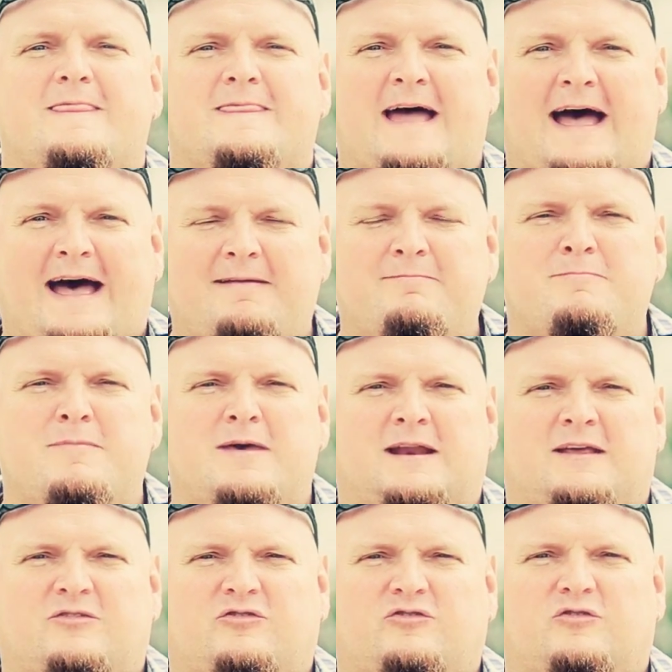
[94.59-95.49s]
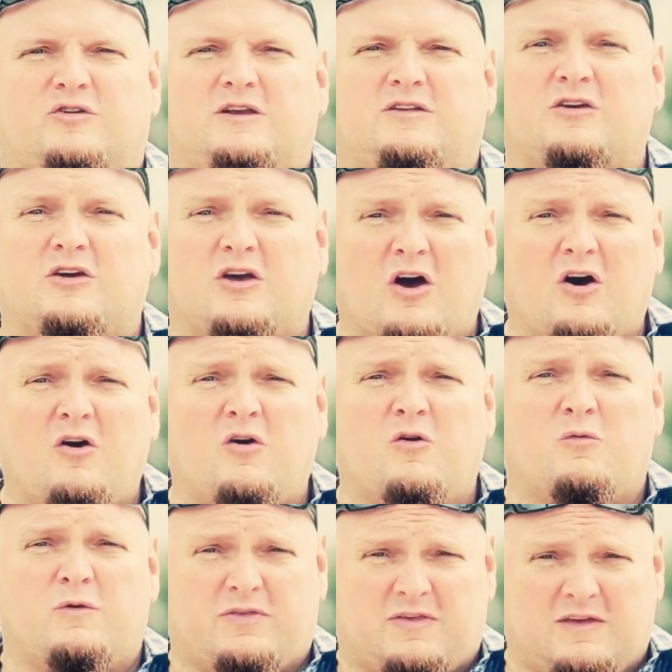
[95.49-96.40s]
that ministry, to
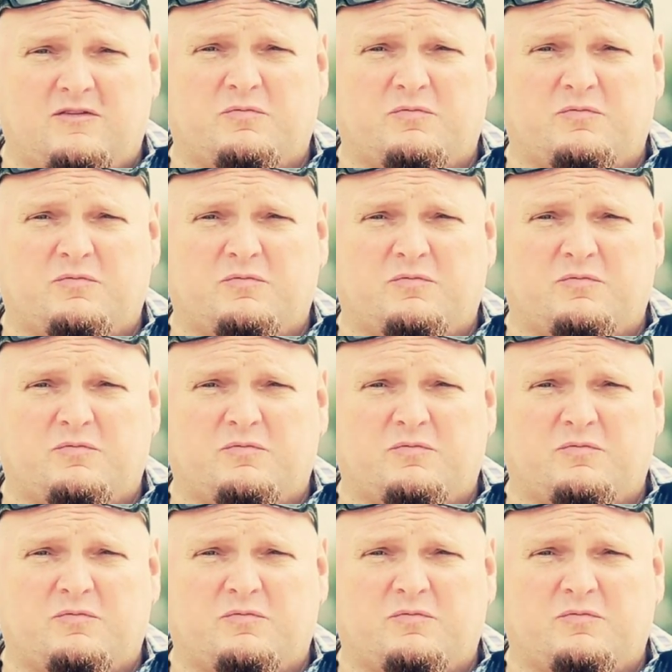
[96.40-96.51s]
go with